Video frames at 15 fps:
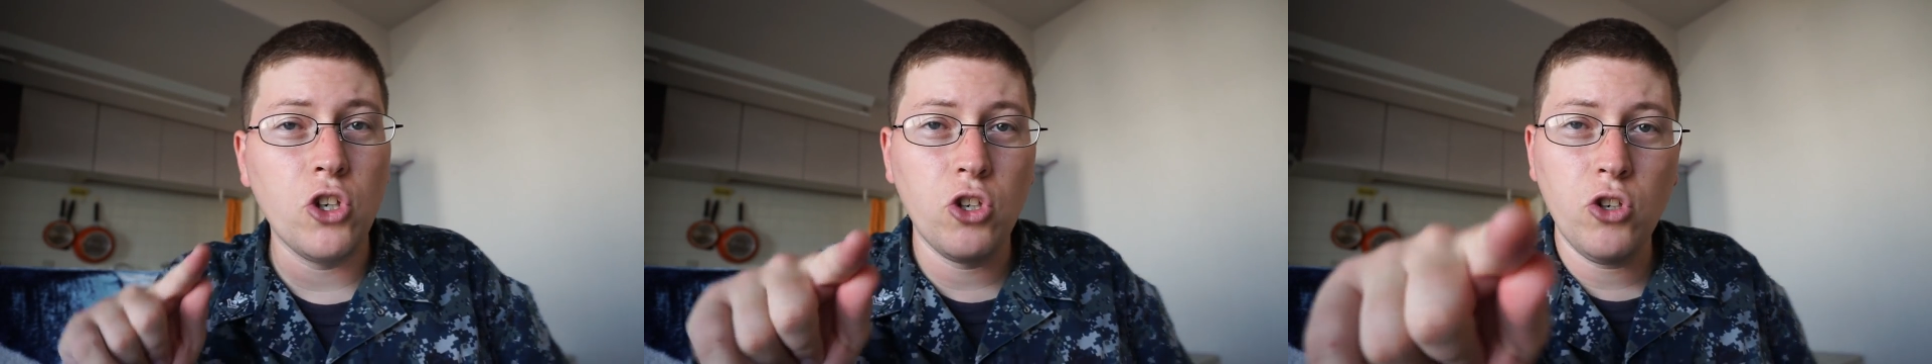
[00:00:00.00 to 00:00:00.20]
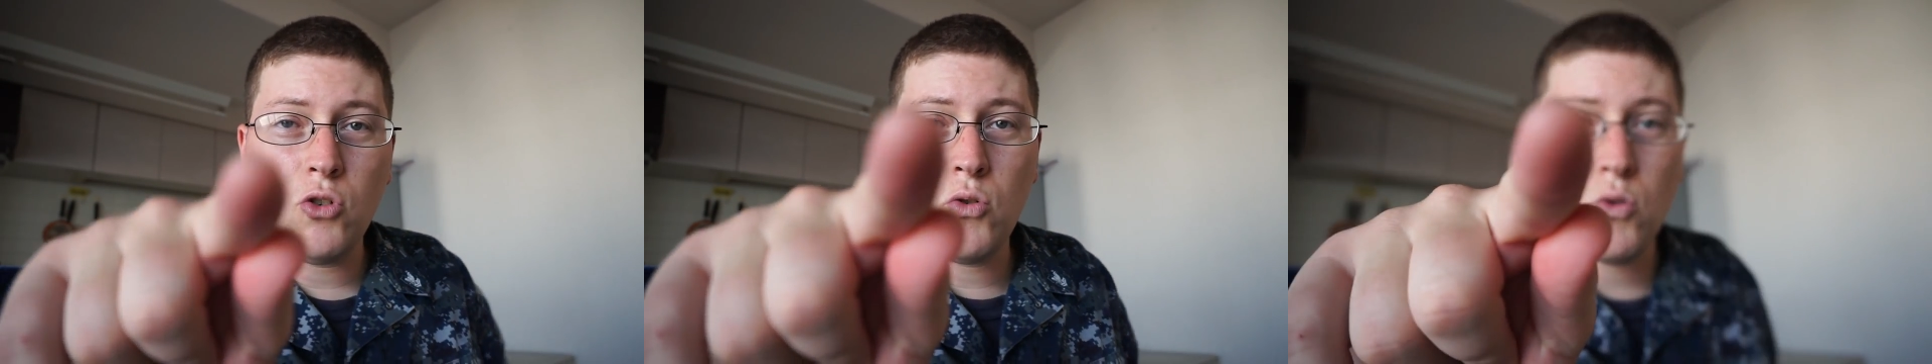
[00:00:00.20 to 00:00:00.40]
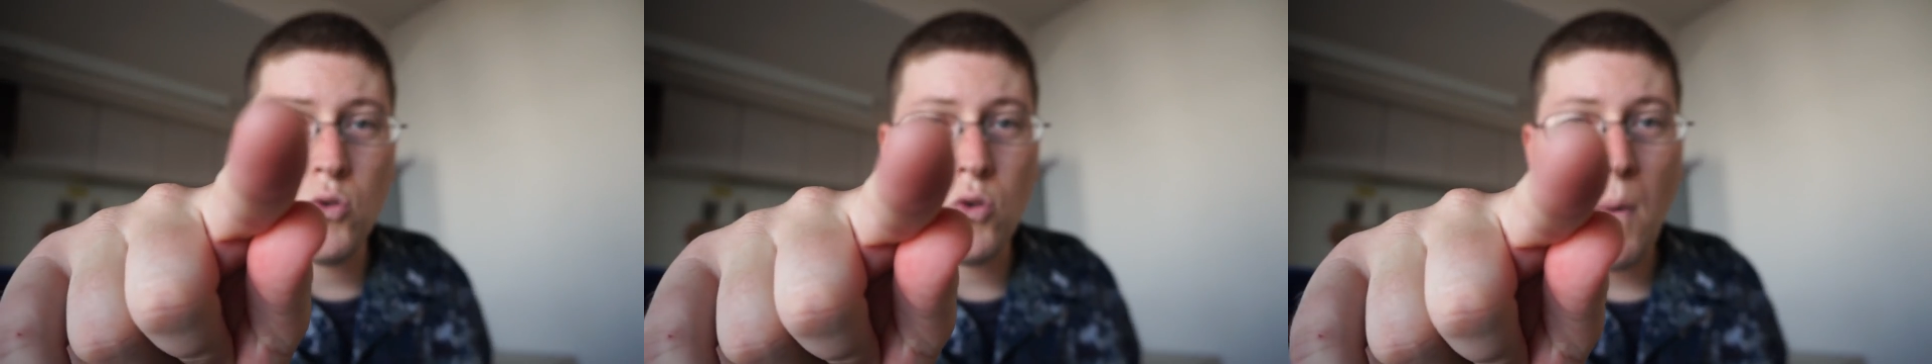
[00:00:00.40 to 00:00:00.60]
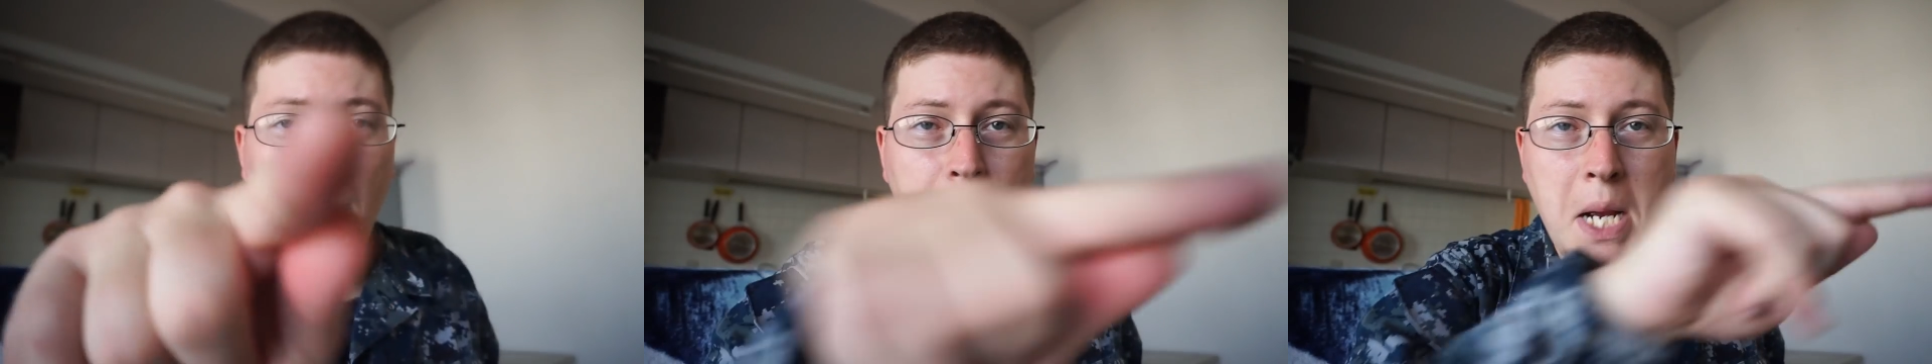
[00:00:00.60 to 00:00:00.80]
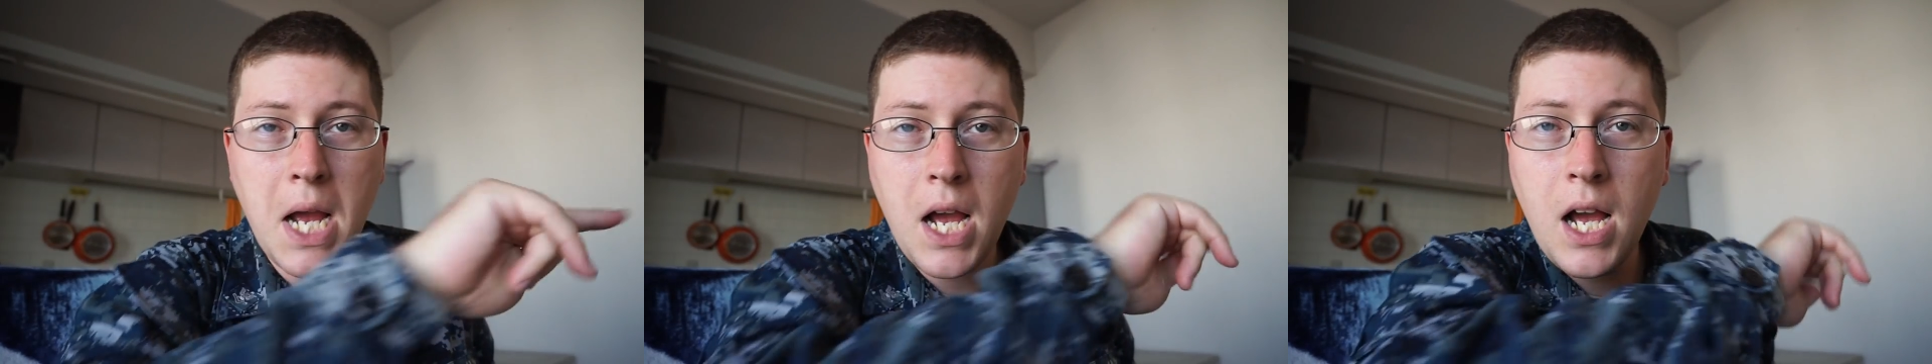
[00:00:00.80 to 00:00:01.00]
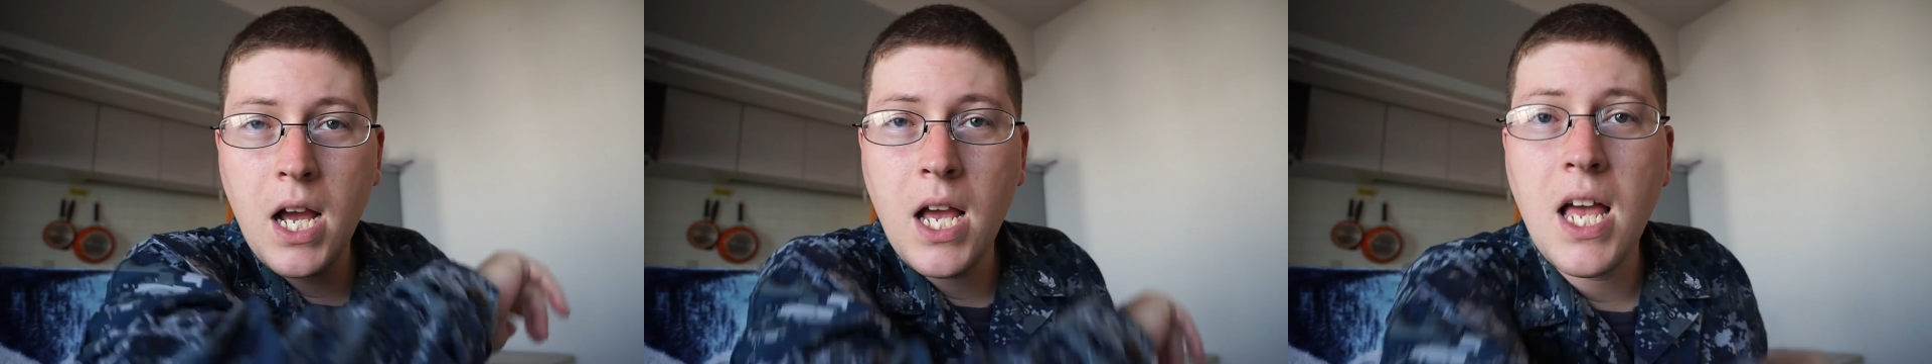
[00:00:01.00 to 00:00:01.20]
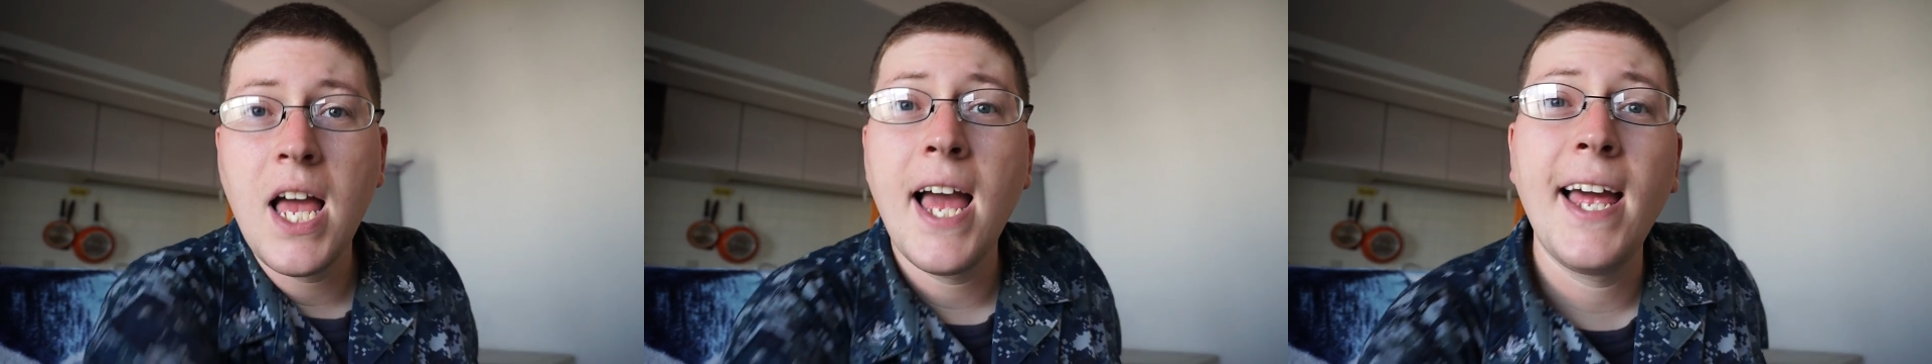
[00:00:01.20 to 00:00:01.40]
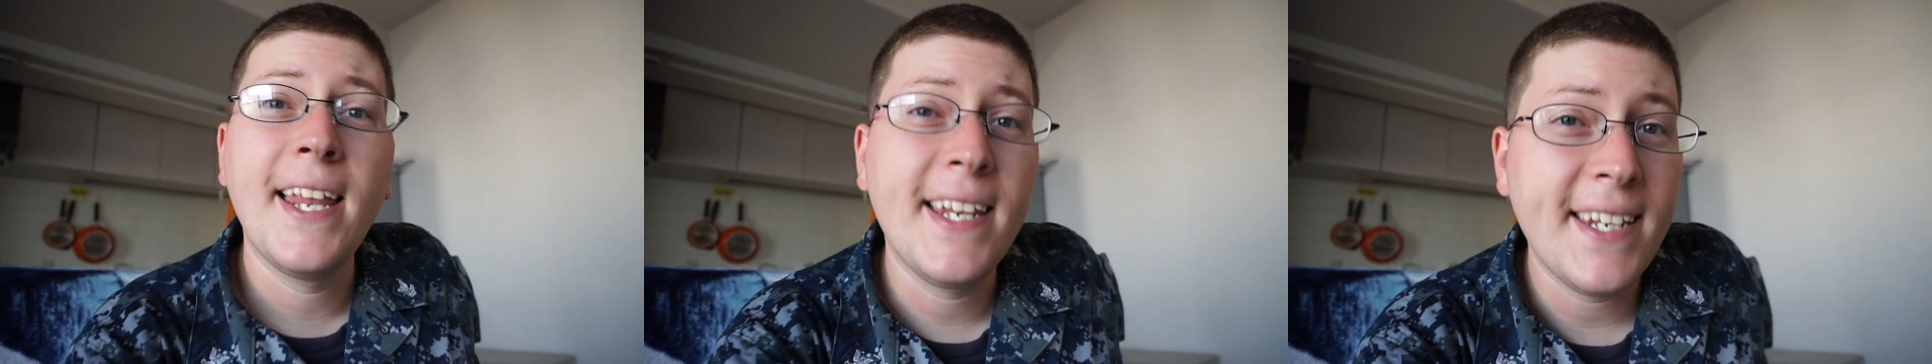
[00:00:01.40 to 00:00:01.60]
you
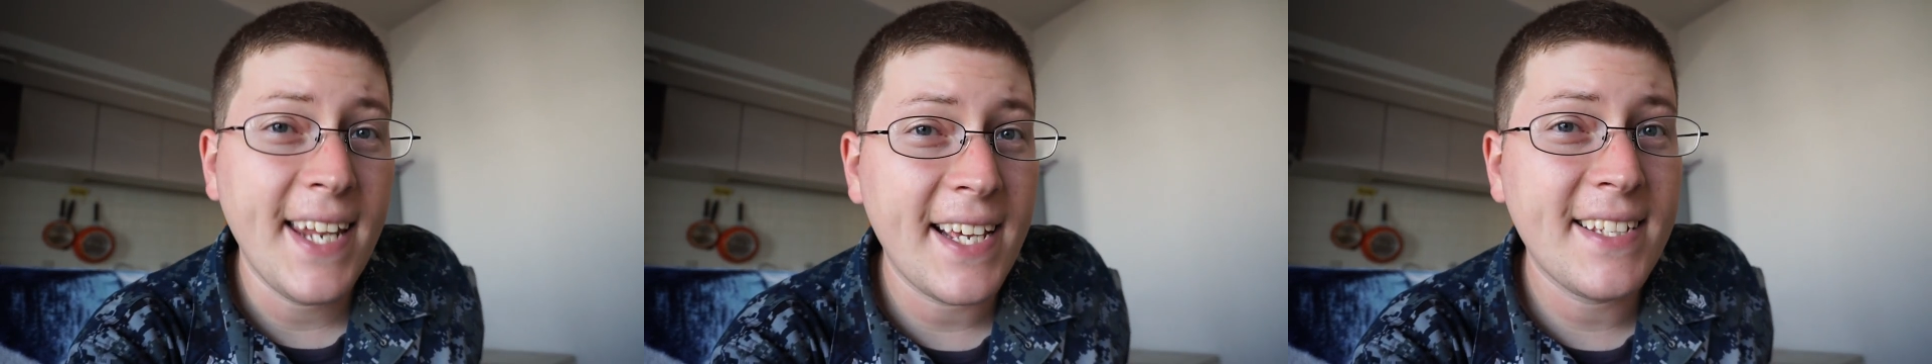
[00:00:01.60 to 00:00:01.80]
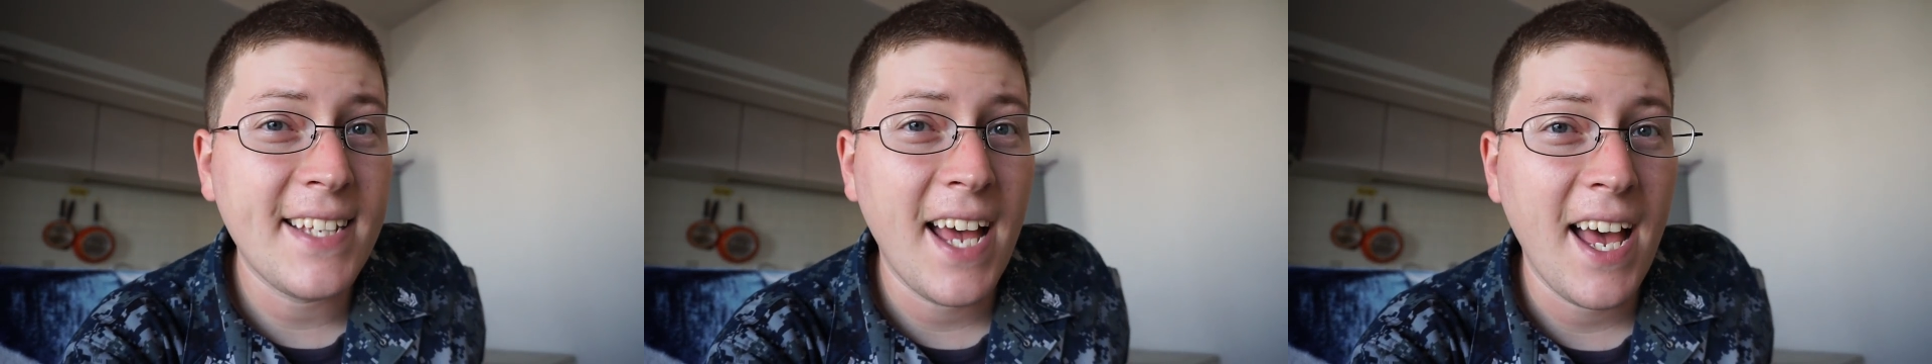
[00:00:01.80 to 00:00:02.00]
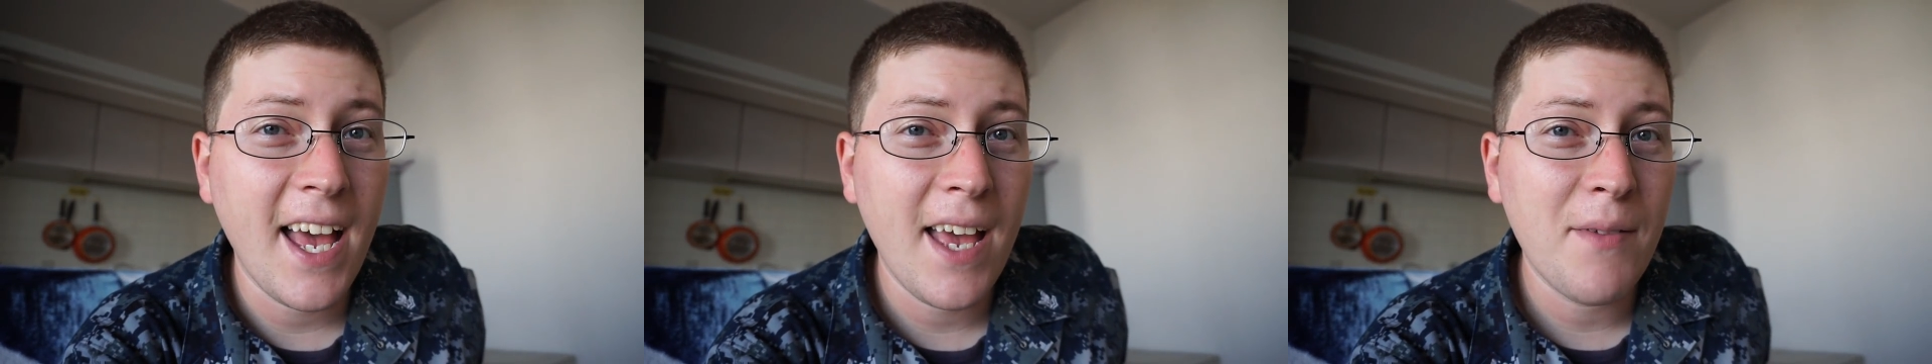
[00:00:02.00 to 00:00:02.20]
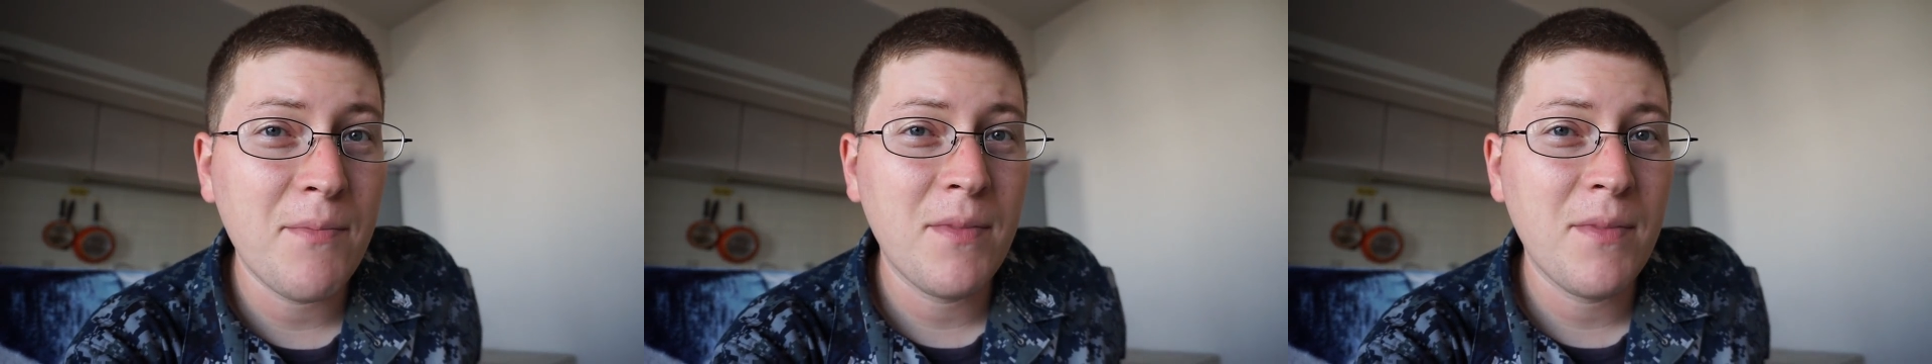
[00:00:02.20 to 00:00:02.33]
next time.